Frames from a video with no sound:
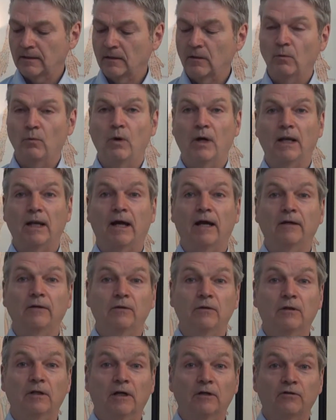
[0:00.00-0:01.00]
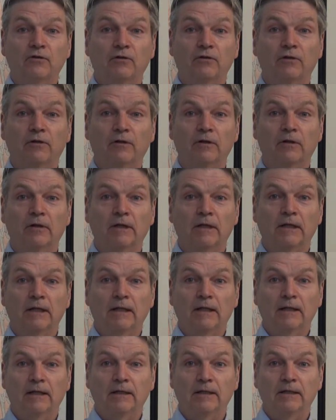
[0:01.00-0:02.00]
voila, you got your
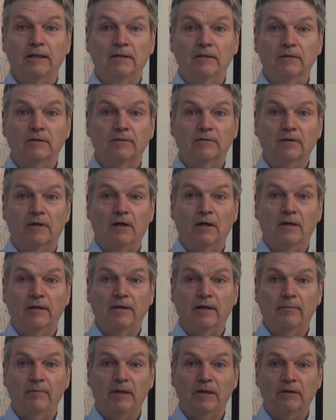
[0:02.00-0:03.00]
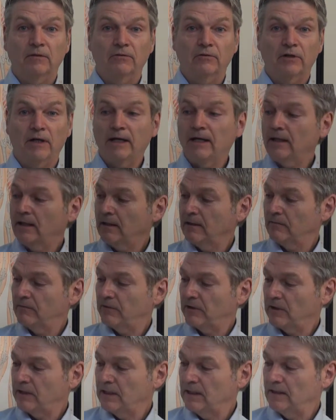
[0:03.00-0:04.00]
needles on the metal tray,
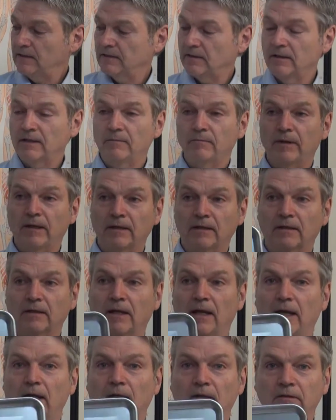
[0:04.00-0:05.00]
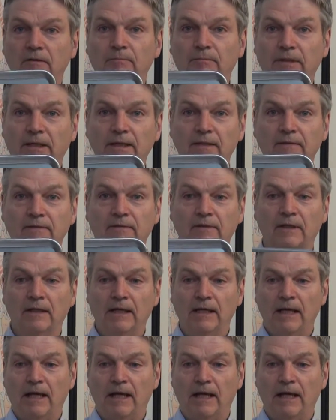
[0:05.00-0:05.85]
very easily held in place.